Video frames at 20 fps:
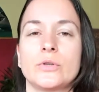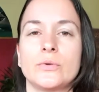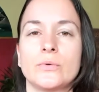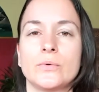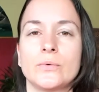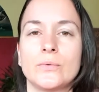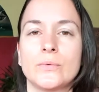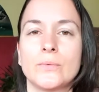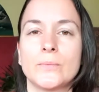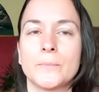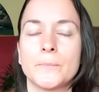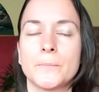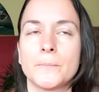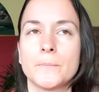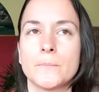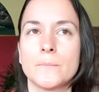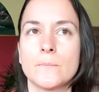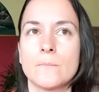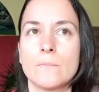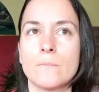you,
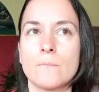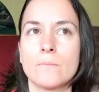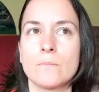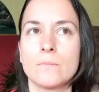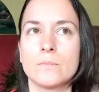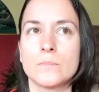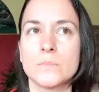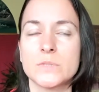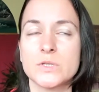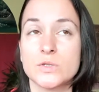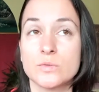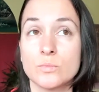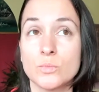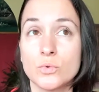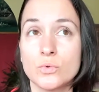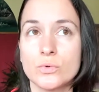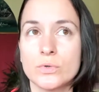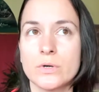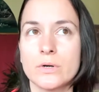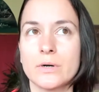
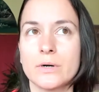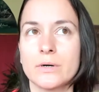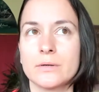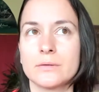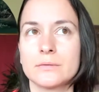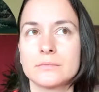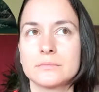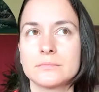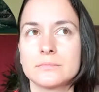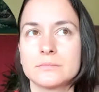smoother.